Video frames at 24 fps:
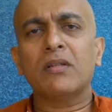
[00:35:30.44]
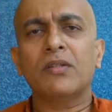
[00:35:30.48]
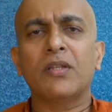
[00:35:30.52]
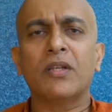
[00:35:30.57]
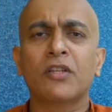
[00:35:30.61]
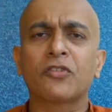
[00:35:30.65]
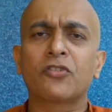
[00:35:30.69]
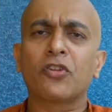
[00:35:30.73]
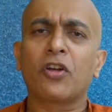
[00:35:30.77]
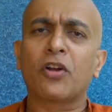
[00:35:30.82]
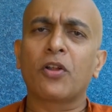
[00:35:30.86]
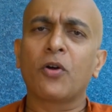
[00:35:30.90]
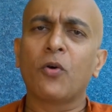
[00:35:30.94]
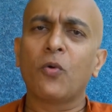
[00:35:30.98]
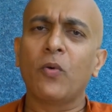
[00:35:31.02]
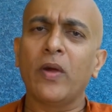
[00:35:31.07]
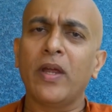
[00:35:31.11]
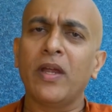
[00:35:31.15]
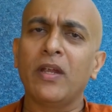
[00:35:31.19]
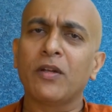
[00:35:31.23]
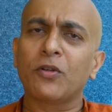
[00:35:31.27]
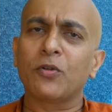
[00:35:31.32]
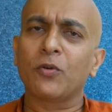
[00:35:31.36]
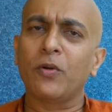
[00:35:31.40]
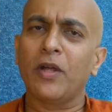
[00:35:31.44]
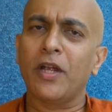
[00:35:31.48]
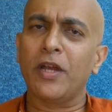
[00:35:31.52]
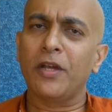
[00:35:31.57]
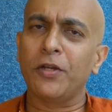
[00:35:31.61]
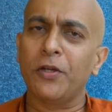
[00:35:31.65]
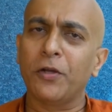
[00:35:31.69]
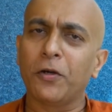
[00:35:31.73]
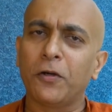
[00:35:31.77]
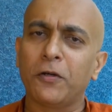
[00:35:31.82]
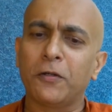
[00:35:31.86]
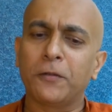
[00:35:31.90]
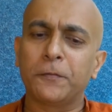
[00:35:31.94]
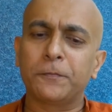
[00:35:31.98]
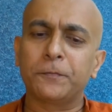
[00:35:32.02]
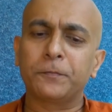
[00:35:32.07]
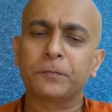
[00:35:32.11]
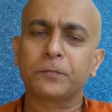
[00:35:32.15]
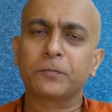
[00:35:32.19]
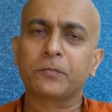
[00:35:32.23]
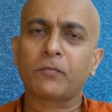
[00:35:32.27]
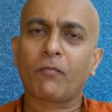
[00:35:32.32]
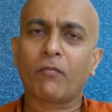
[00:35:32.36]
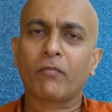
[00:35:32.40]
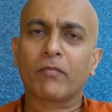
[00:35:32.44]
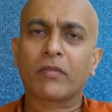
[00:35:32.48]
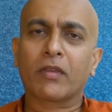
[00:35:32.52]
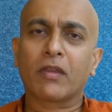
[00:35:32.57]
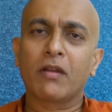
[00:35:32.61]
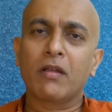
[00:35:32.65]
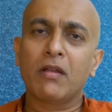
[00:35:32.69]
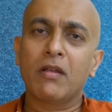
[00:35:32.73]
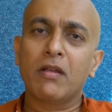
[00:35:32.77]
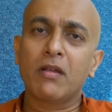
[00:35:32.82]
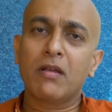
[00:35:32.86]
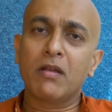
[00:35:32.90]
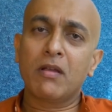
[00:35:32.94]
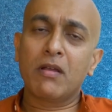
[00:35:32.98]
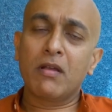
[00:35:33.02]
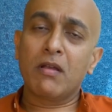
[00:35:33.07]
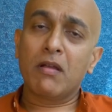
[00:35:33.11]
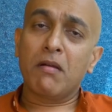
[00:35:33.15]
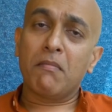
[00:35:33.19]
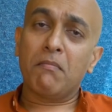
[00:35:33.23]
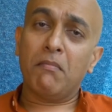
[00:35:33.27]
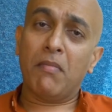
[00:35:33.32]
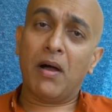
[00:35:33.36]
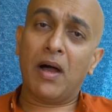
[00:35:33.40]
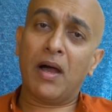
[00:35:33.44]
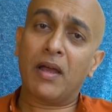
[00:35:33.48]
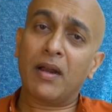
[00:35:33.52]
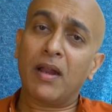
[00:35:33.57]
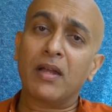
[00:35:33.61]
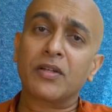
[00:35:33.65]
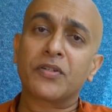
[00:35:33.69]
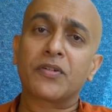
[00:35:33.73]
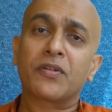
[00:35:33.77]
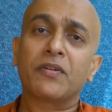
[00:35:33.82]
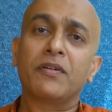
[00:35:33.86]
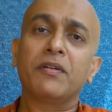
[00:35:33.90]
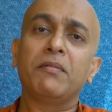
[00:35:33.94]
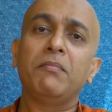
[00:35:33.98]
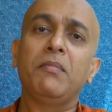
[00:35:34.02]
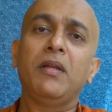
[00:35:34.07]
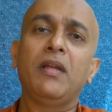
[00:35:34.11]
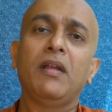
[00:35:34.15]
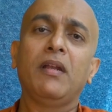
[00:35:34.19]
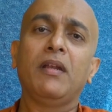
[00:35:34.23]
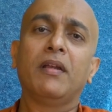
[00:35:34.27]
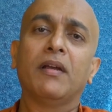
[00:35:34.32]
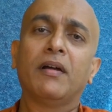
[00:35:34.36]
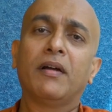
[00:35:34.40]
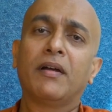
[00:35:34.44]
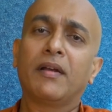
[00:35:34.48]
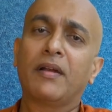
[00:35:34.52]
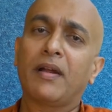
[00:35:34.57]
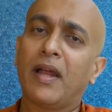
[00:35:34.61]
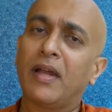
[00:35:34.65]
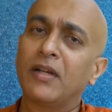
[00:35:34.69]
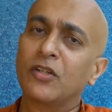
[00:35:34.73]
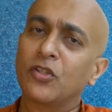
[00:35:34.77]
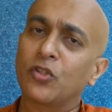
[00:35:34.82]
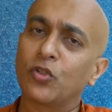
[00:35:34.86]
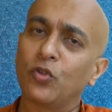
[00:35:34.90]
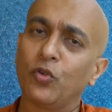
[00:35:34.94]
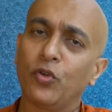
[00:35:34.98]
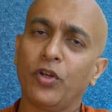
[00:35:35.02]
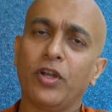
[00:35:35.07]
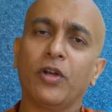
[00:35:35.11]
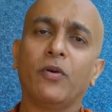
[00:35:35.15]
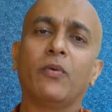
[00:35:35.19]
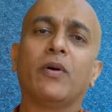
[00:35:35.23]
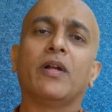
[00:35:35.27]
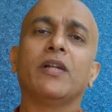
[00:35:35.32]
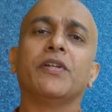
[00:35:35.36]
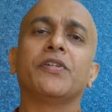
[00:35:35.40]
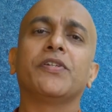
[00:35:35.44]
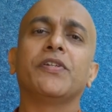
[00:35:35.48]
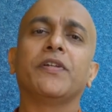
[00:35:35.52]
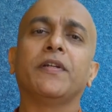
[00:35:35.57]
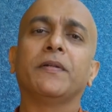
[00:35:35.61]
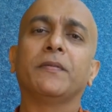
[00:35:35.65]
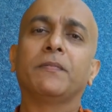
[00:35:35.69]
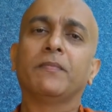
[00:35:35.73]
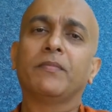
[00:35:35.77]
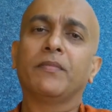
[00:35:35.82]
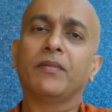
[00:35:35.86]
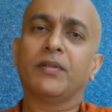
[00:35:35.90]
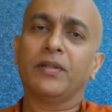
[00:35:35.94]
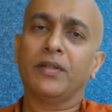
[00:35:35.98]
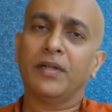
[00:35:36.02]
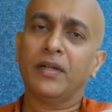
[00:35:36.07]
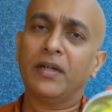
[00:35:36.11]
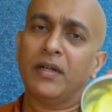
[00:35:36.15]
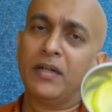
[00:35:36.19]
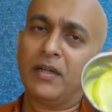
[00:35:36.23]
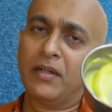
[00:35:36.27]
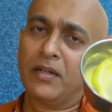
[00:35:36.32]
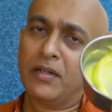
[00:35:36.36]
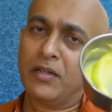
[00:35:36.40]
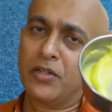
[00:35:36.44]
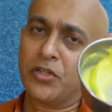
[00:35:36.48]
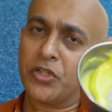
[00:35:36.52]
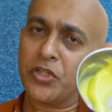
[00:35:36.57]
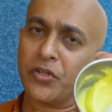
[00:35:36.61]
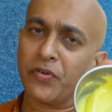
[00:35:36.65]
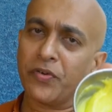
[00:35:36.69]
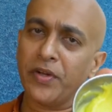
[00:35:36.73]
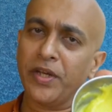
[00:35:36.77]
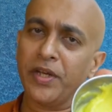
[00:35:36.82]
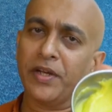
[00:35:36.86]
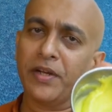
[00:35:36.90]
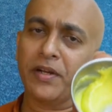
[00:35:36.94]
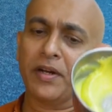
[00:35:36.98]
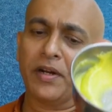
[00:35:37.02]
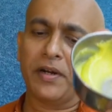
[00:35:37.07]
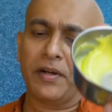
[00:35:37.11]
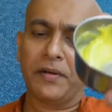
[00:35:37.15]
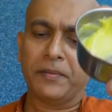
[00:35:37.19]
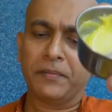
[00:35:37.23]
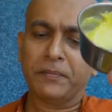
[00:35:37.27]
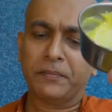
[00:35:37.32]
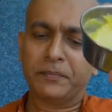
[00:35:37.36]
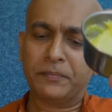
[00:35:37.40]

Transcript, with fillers: Just a sort of way to end your Maharashtrian meal here at Suryawanshi, the Shrikhand.